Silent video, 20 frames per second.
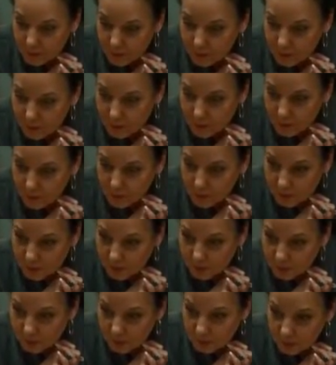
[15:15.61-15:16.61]

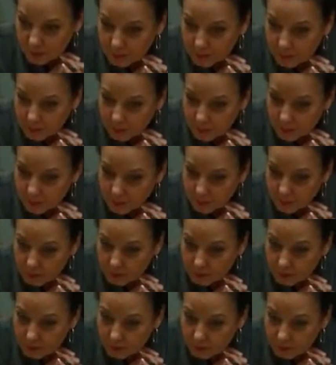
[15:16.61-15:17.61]
Maybe next next time go
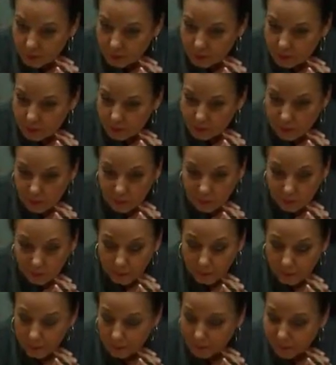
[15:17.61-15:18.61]
a little,
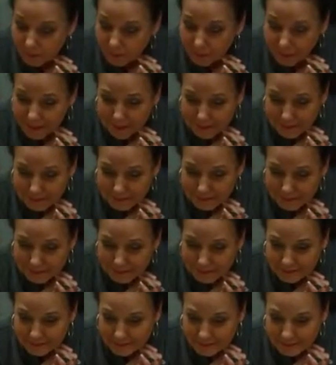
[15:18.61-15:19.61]
make the line a
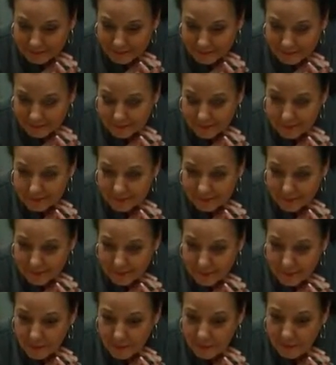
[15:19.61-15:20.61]
little
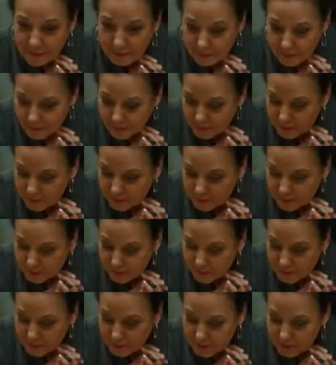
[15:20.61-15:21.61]
inside the line,
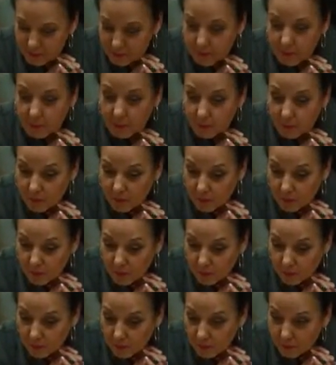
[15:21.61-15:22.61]
make the
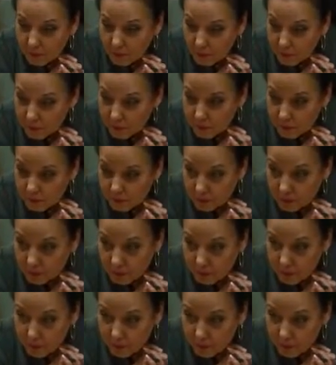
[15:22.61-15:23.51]
line a little longer.